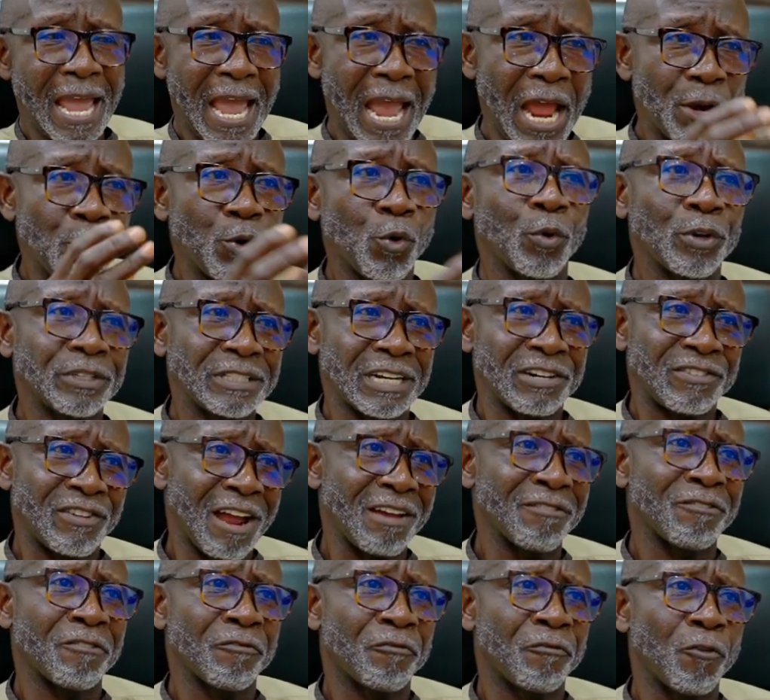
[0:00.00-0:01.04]
and no, it's the
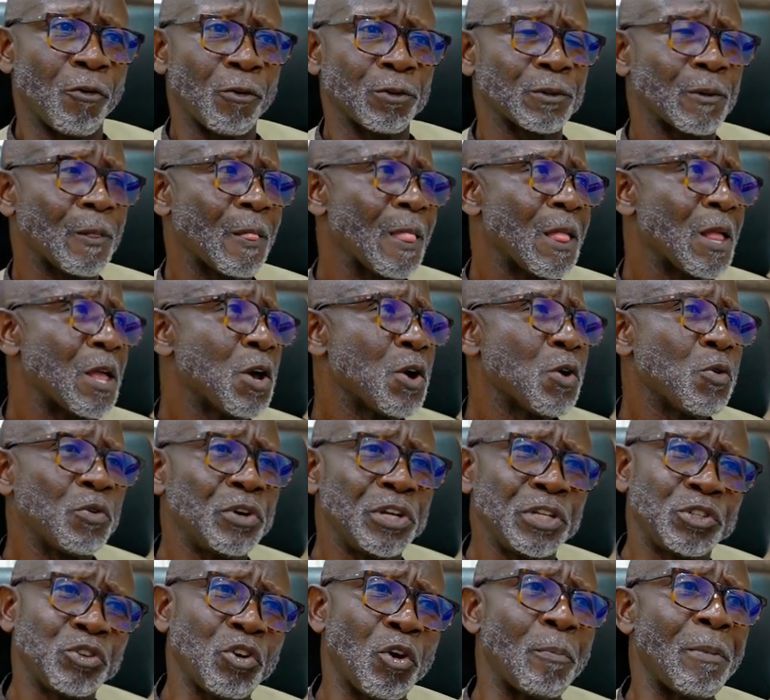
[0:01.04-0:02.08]
driving force. What
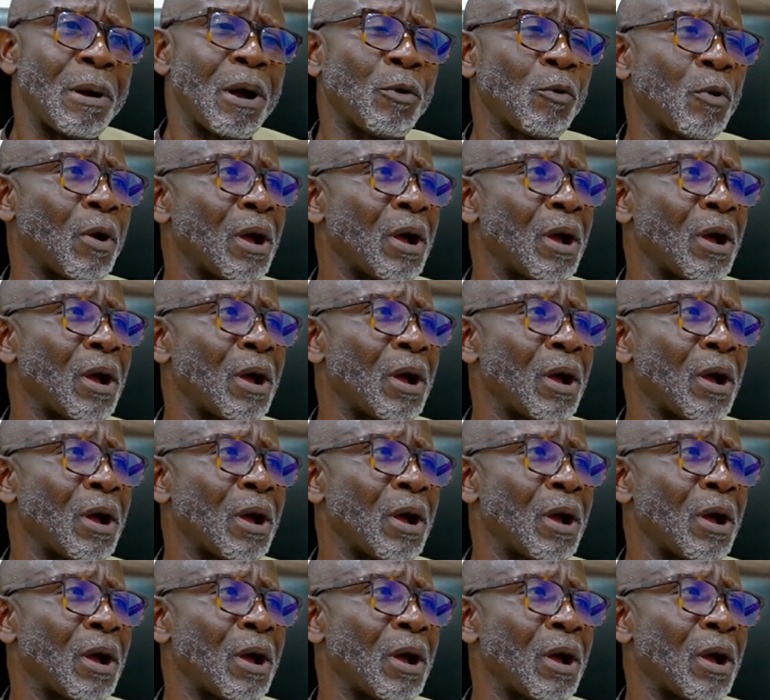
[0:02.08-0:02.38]
is your back